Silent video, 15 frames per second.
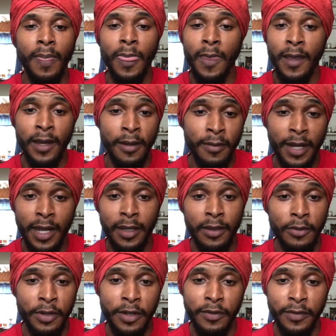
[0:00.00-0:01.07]
Anybody can
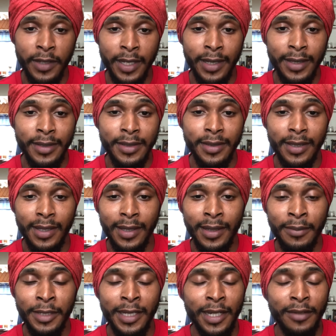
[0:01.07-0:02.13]
wear fez. I
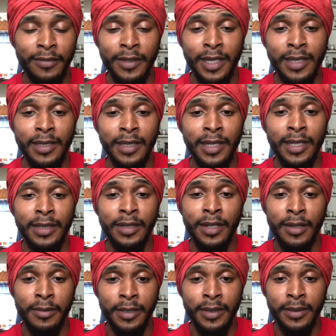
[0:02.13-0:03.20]
mean, not fez, a
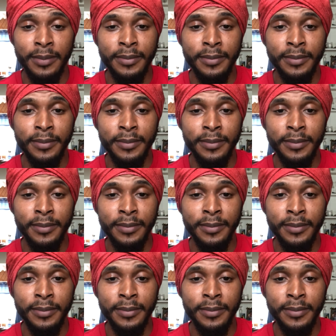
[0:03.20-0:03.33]
turban.